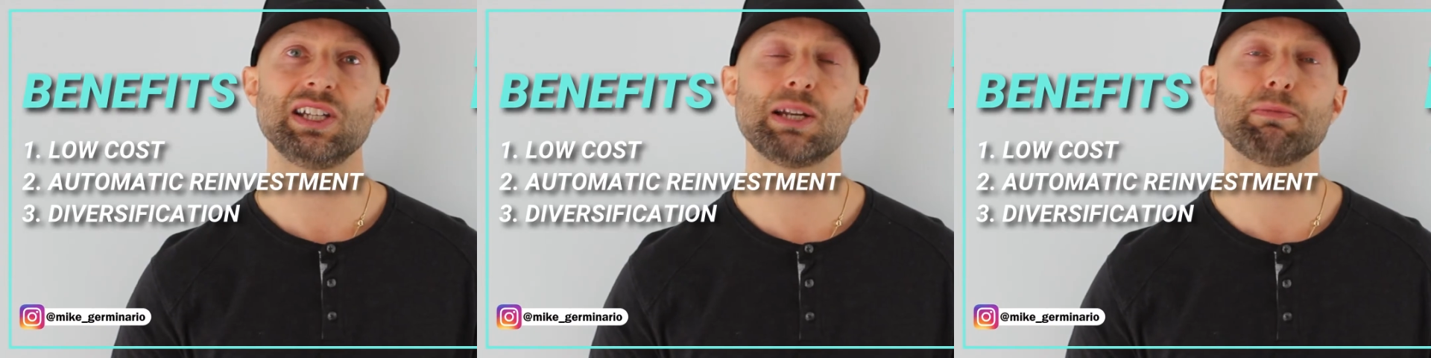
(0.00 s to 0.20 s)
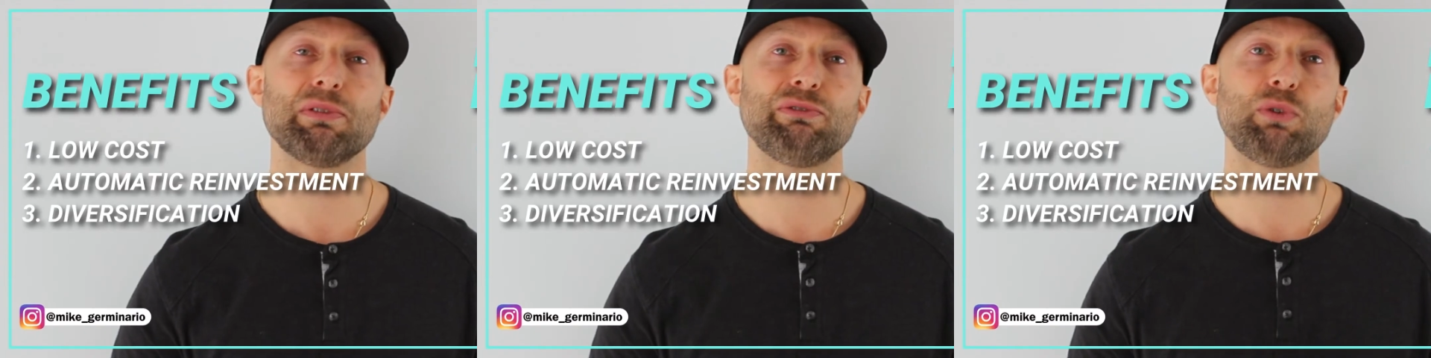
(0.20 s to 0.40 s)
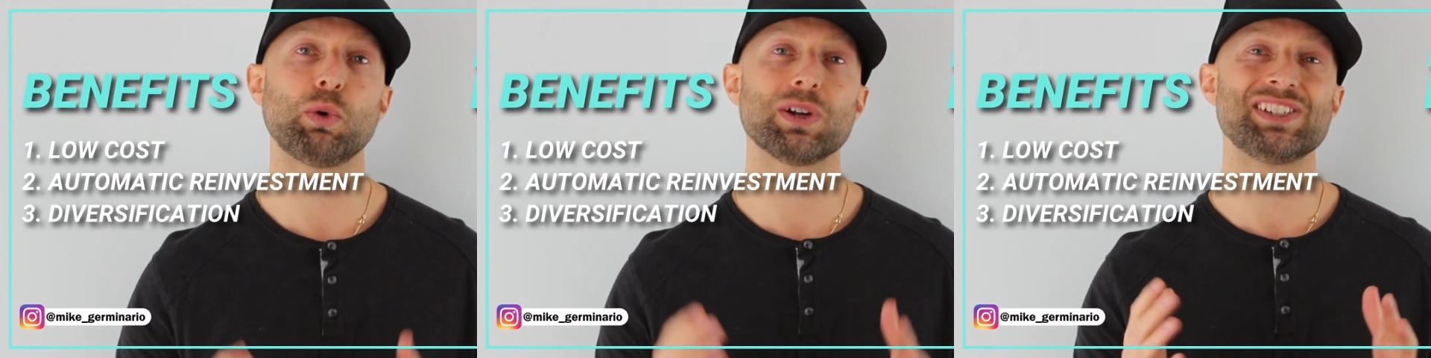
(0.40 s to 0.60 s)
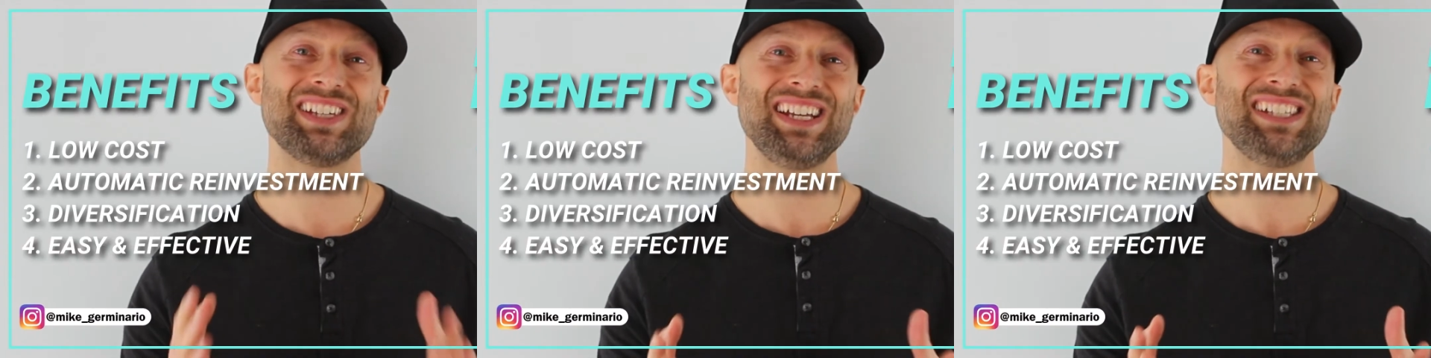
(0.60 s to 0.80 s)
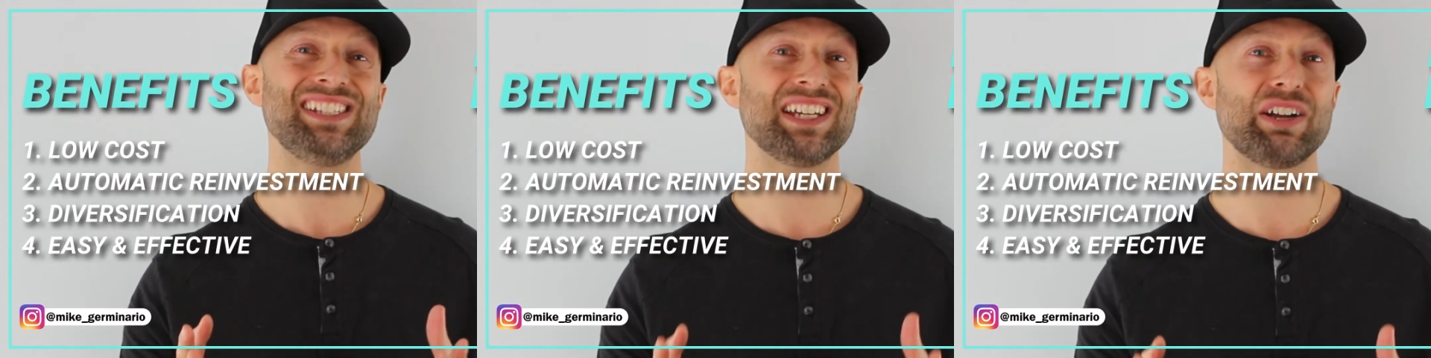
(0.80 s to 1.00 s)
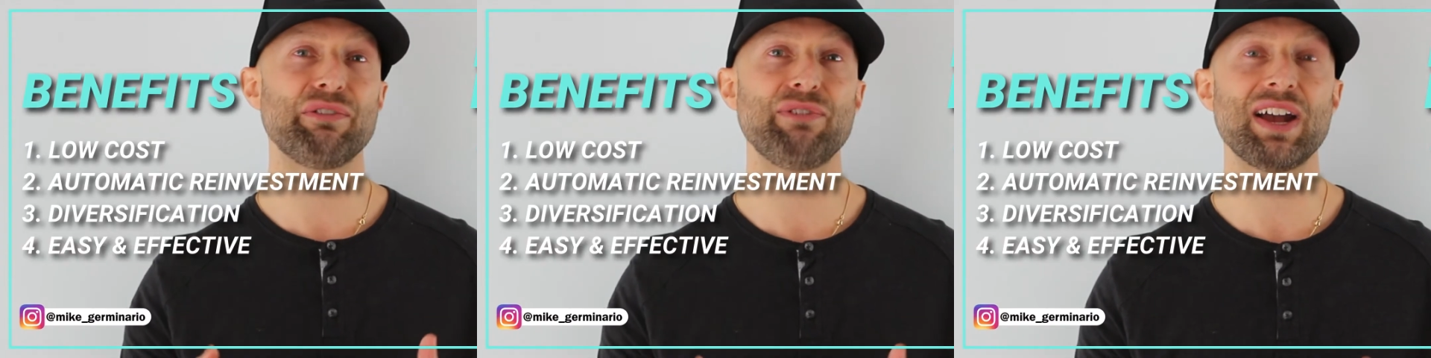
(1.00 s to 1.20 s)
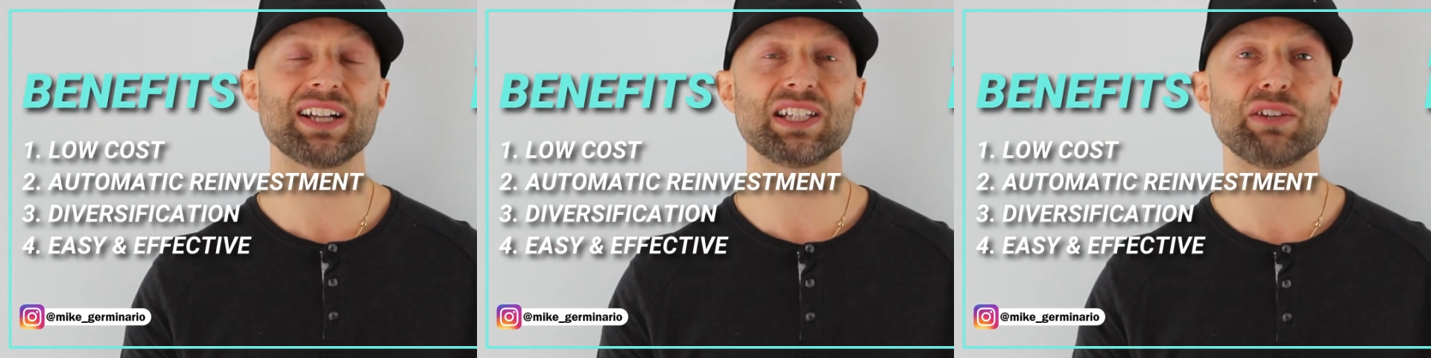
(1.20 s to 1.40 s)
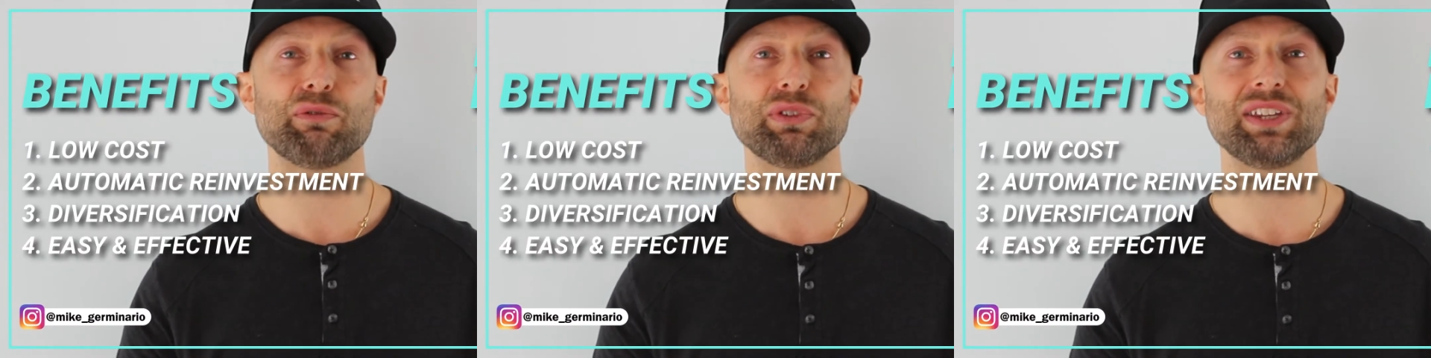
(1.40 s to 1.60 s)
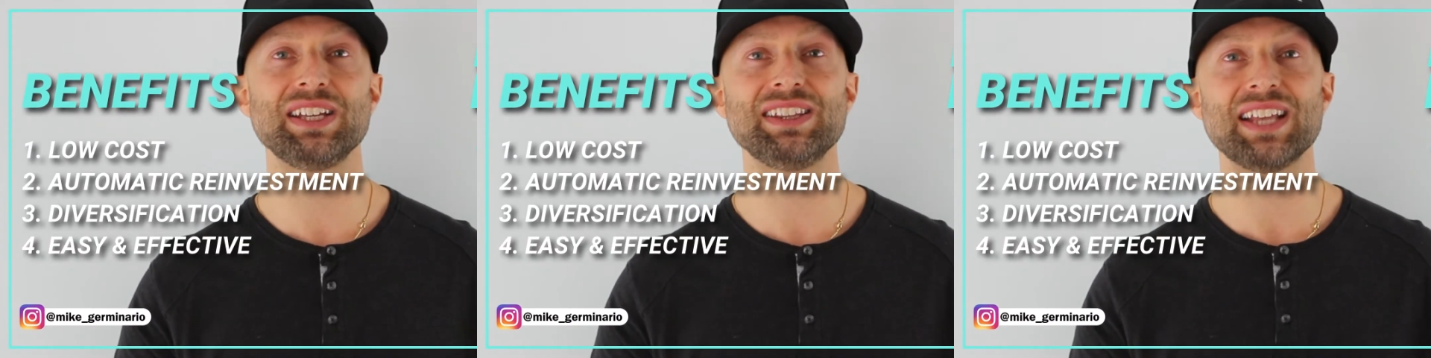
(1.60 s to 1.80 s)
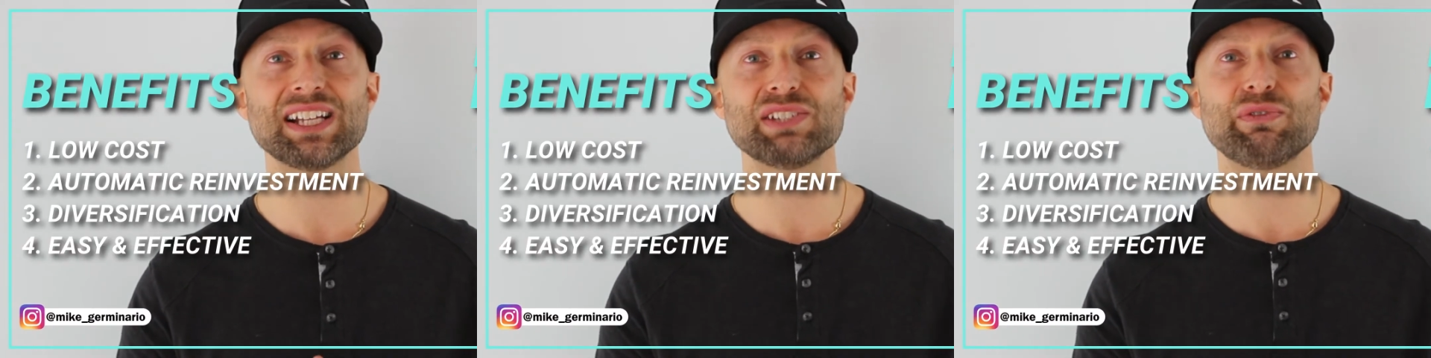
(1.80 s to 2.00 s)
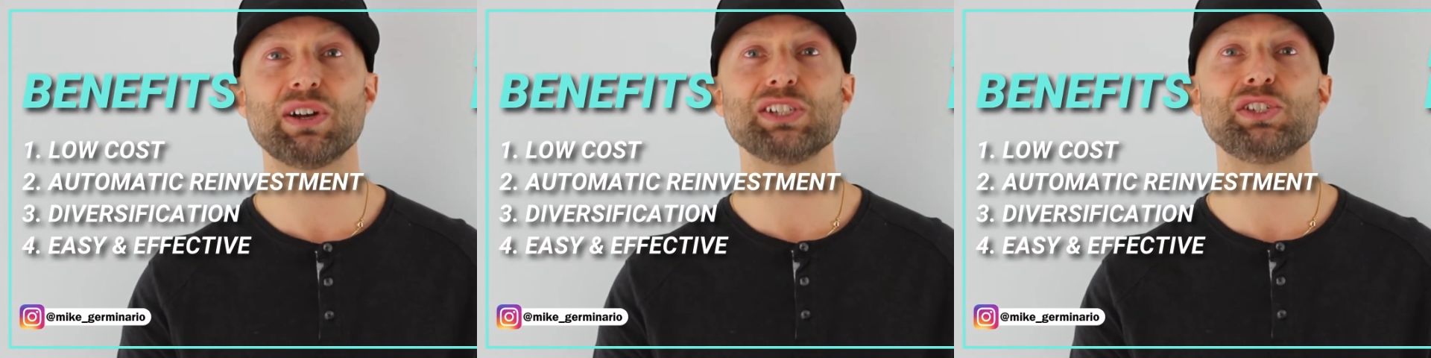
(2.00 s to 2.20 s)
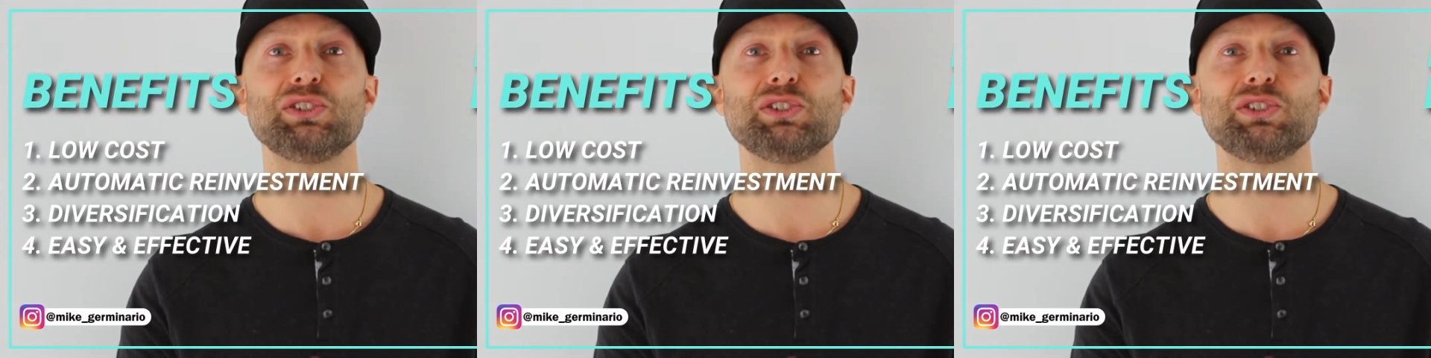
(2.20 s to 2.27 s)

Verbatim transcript: Number four, it's easy and effective. With index funds,